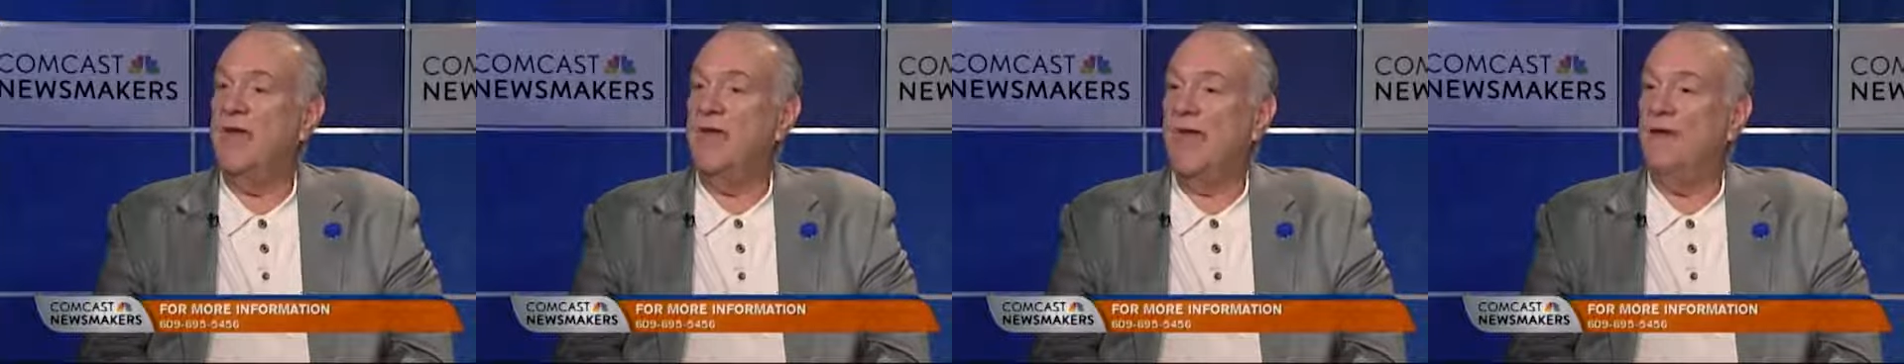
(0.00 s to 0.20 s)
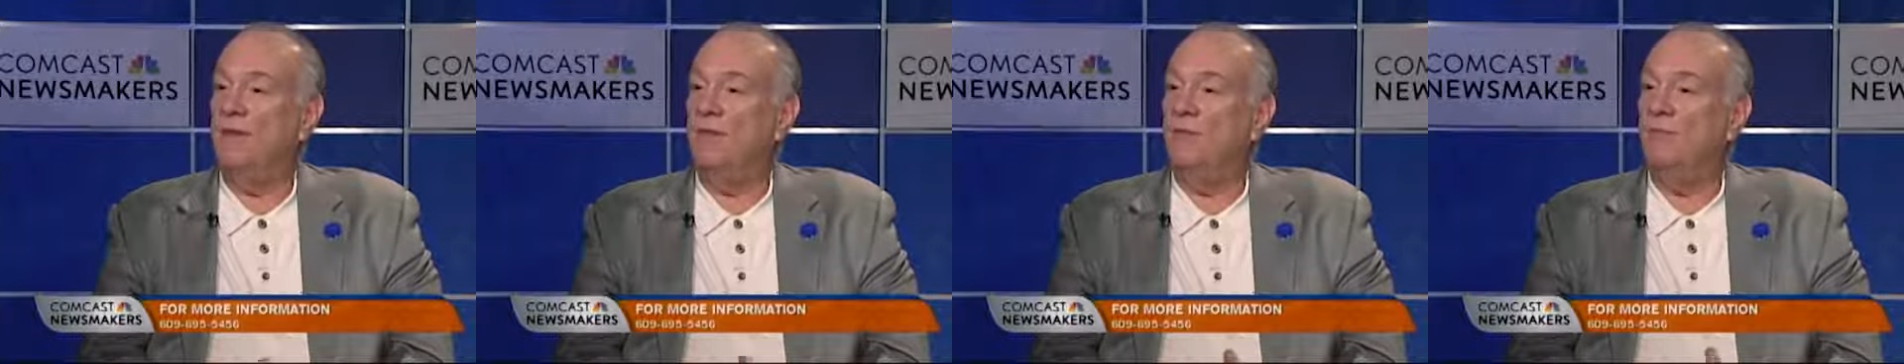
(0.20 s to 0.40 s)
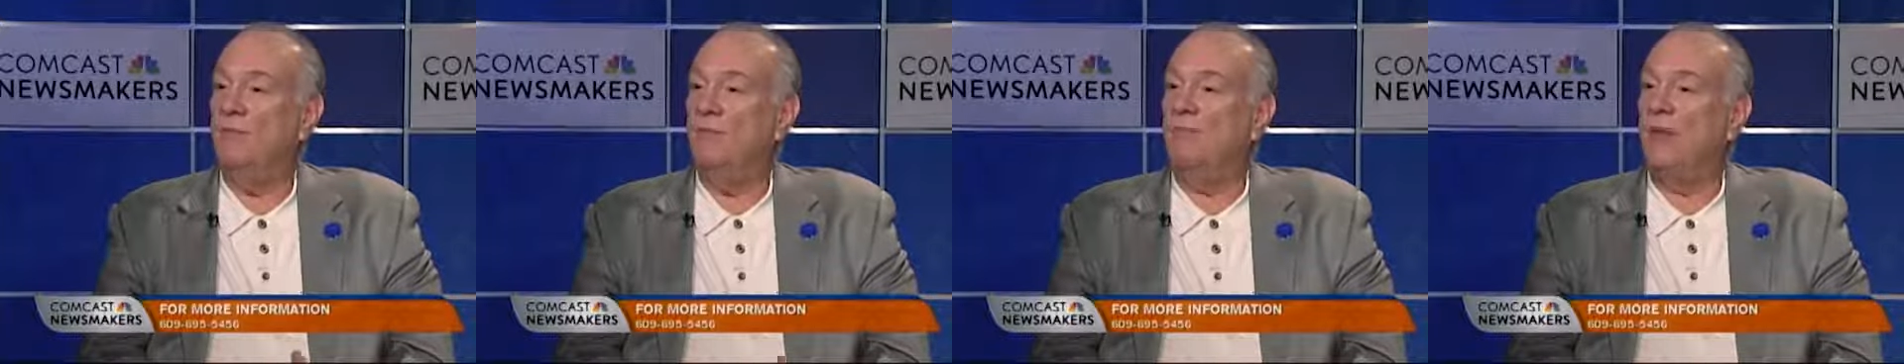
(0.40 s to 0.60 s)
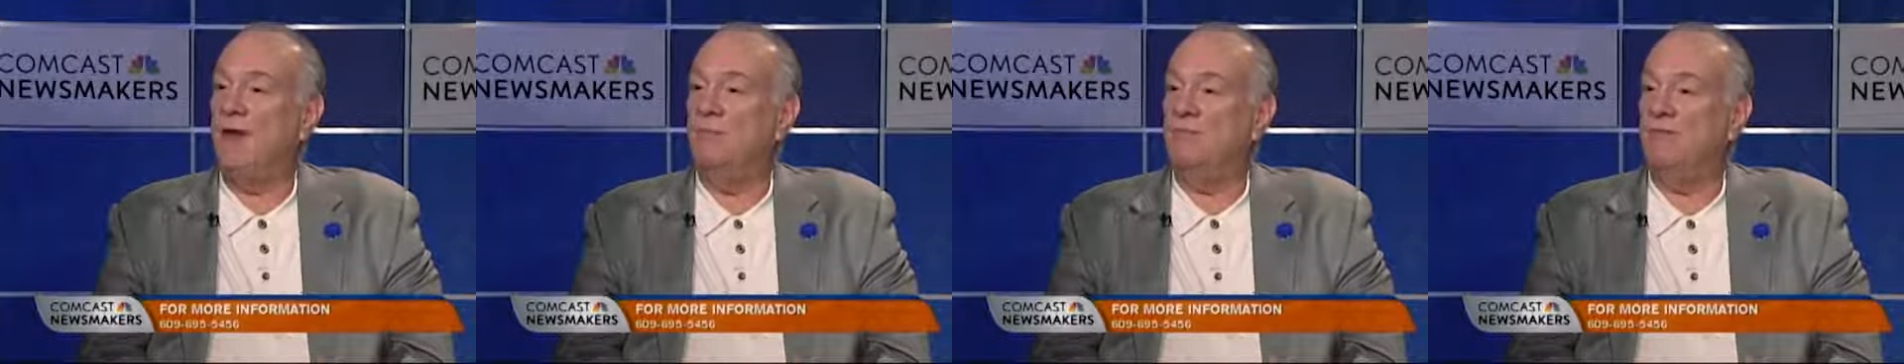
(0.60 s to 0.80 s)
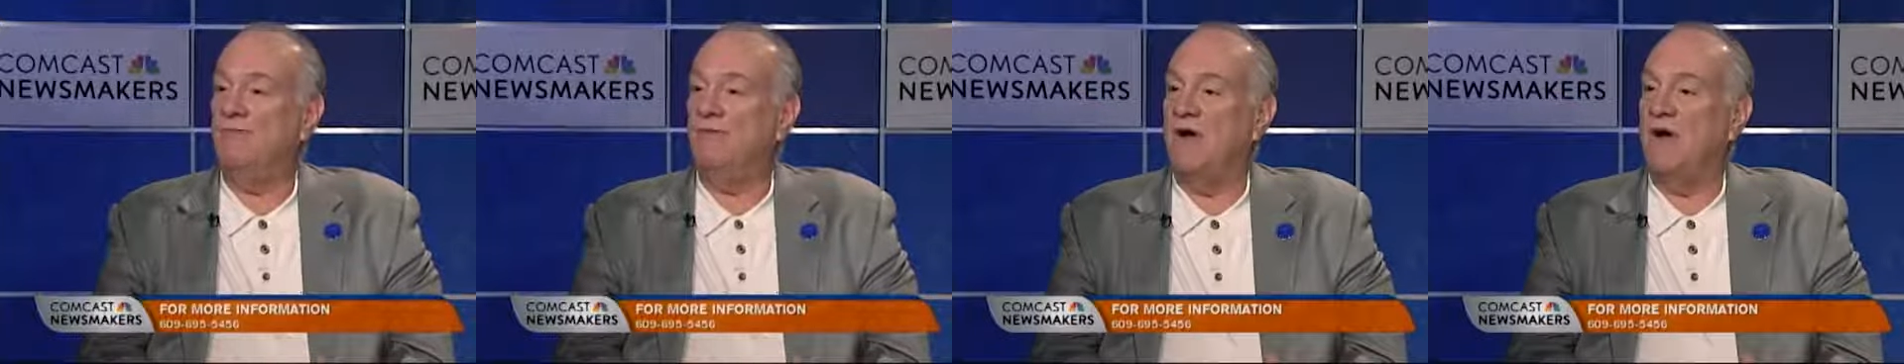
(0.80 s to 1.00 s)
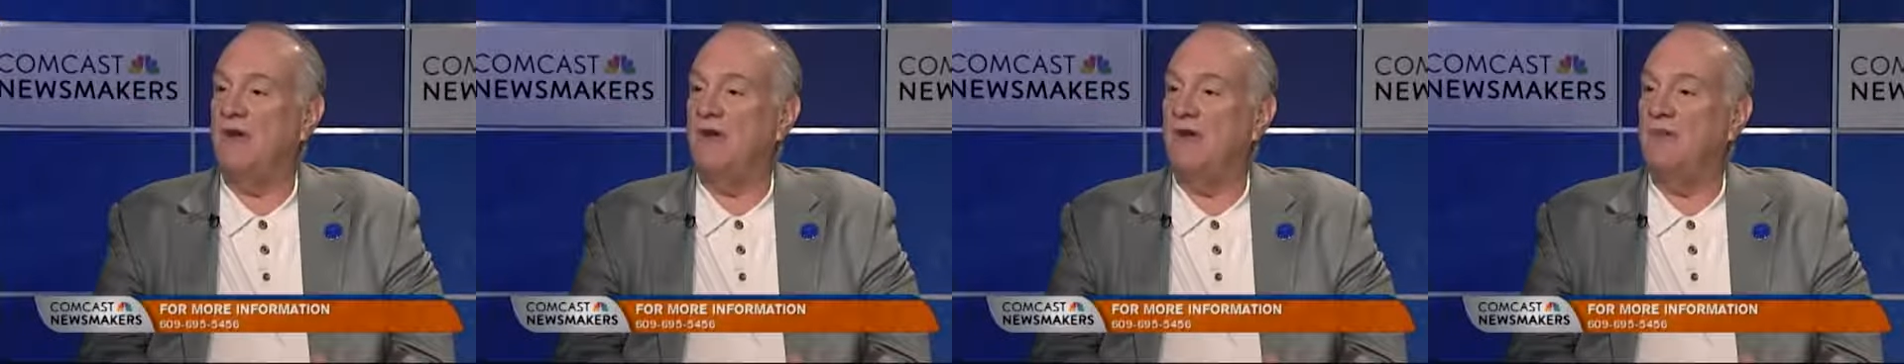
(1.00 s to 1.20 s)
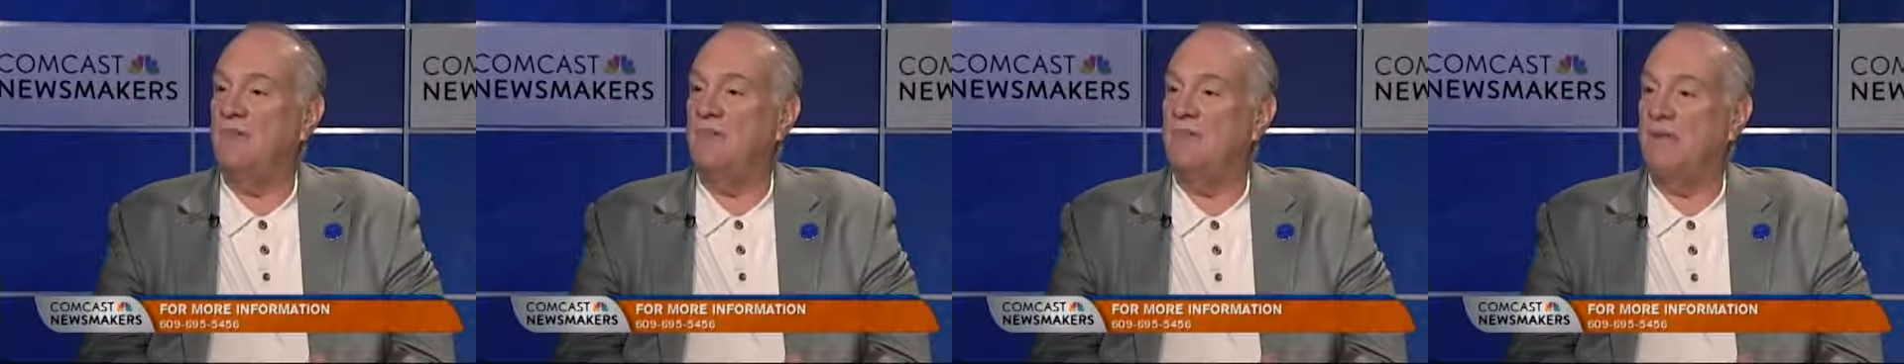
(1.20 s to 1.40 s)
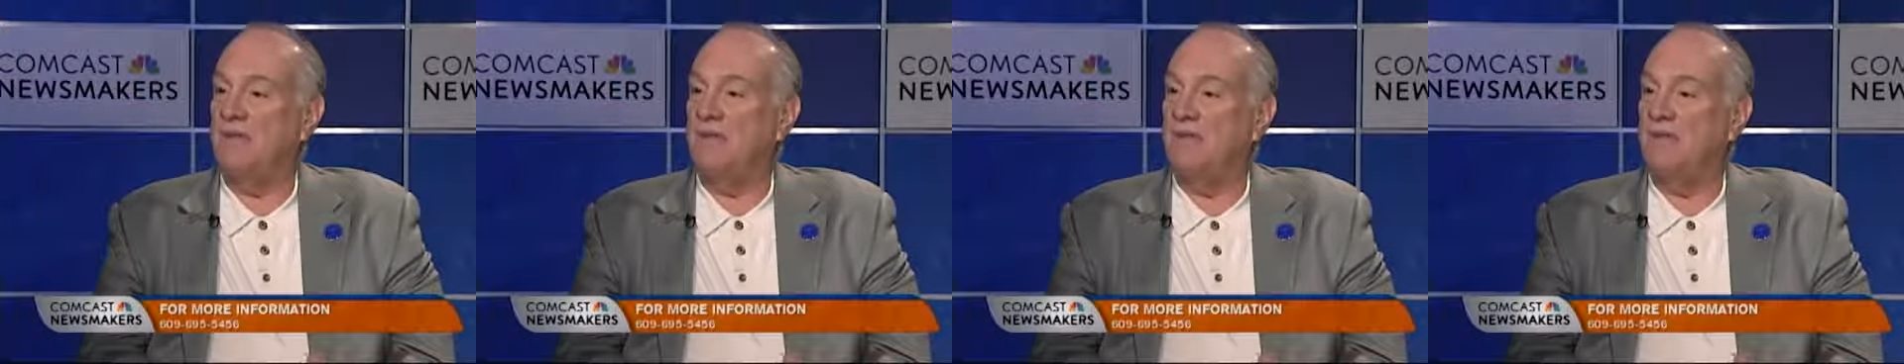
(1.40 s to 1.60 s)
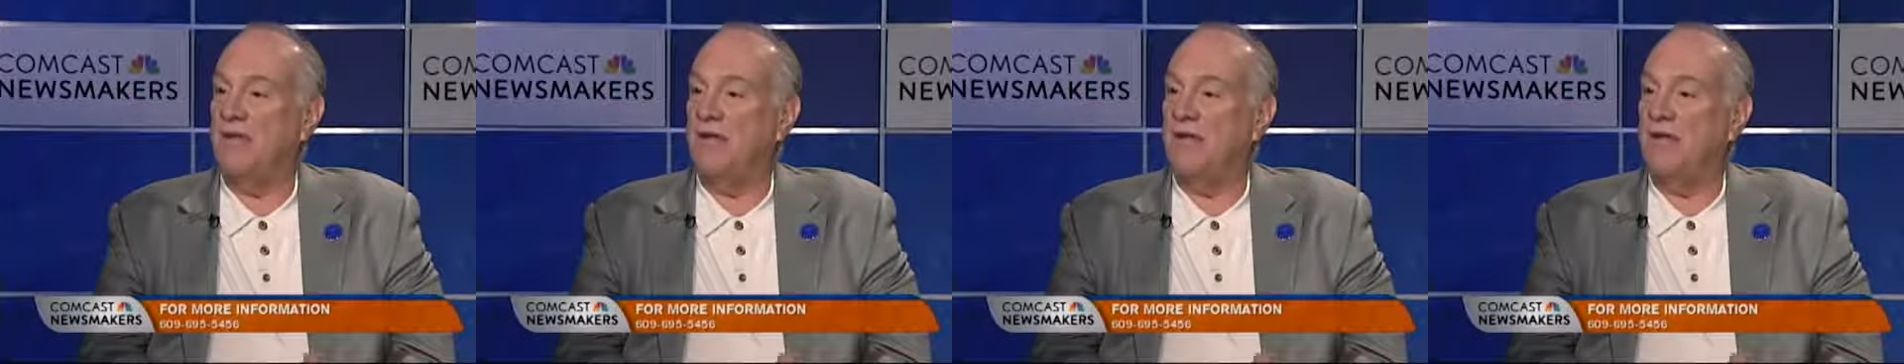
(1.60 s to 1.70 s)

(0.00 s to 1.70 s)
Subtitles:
and by providing a meal,